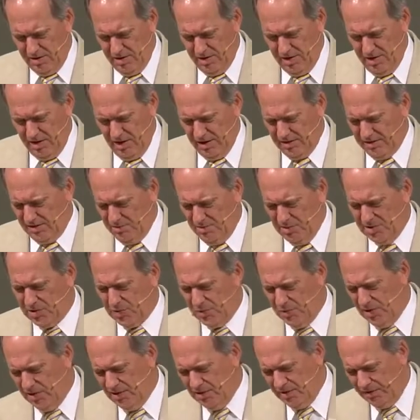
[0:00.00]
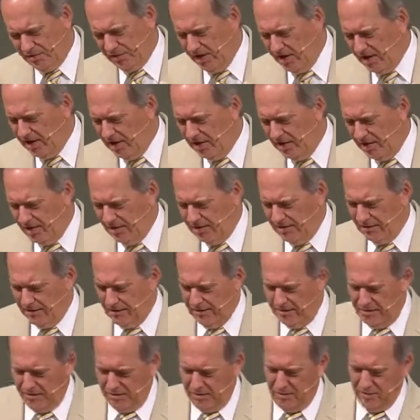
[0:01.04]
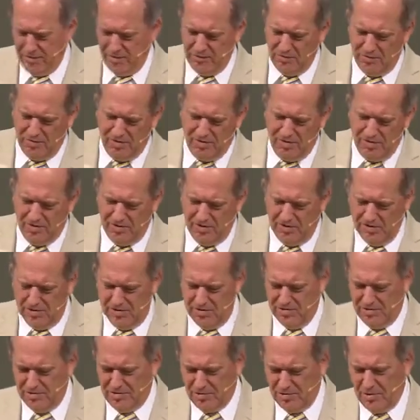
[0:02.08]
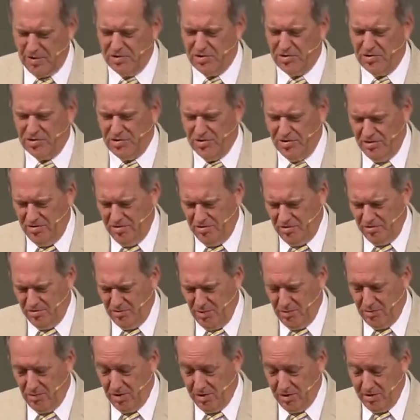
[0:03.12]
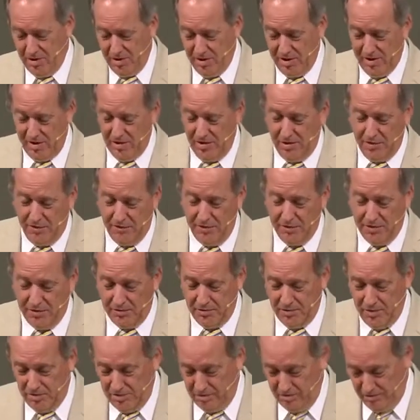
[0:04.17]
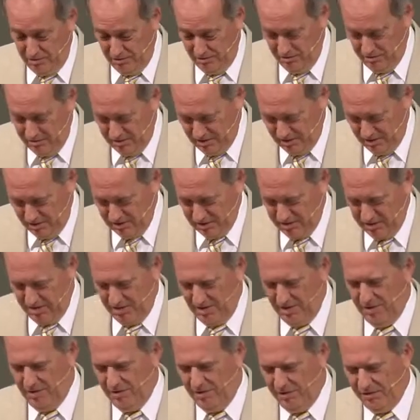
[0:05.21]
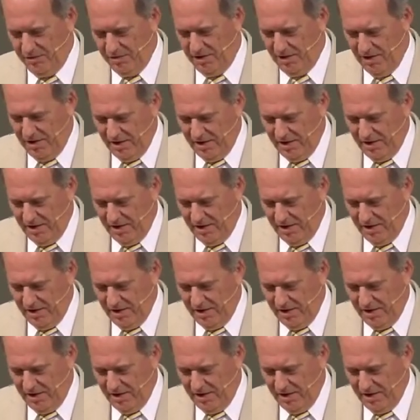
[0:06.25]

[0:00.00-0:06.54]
not to misread the signs, that we would learn to trust you, that we would learn to get off the throne ourselves,